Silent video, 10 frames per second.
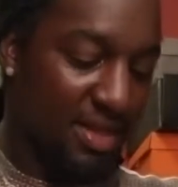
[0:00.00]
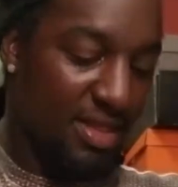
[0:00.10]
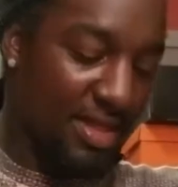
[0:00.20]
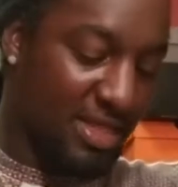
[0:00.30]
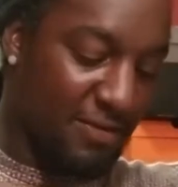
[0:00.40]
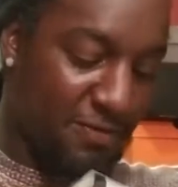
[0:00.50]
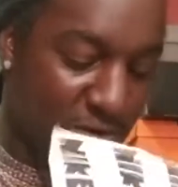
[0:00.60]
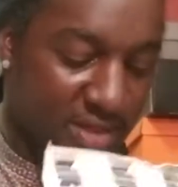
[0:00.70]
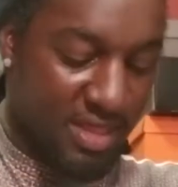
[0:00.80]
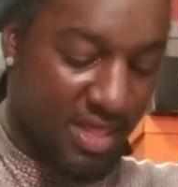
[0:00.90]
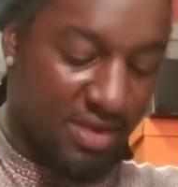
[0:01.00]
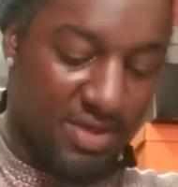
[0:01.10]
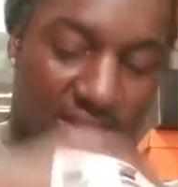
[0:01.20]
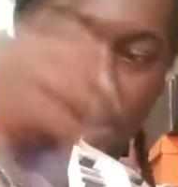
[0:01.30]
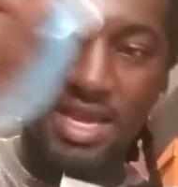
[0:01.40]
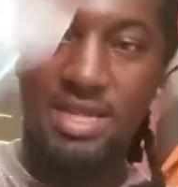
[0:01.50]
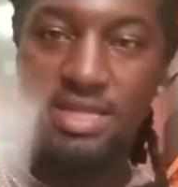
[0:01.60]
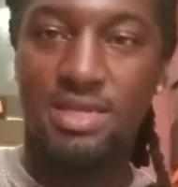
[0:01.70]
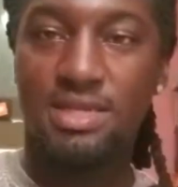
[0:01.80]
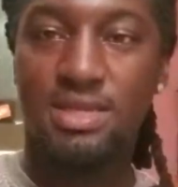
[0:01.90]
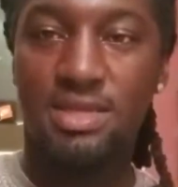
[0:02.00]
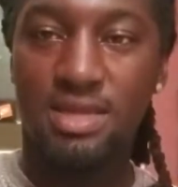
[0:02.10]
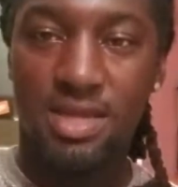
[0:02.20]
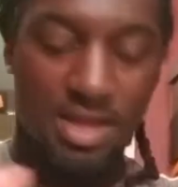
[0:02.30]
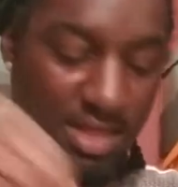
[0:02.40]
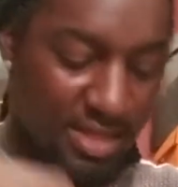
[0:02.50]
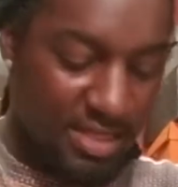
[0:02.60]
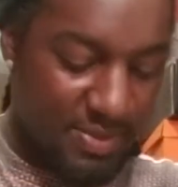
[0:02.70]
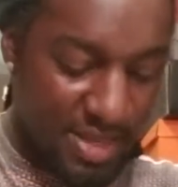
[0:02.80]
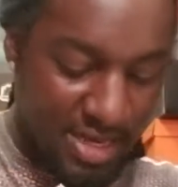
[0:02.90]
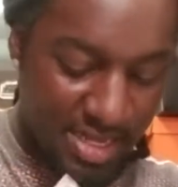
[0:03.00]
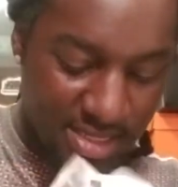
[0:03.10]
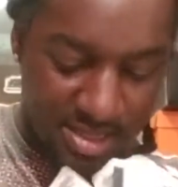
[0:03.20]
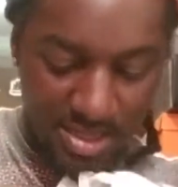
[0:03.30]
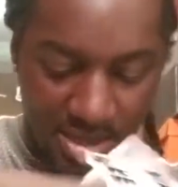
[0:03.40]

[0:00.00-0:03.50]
This is the full thing with the laces, the spare laces and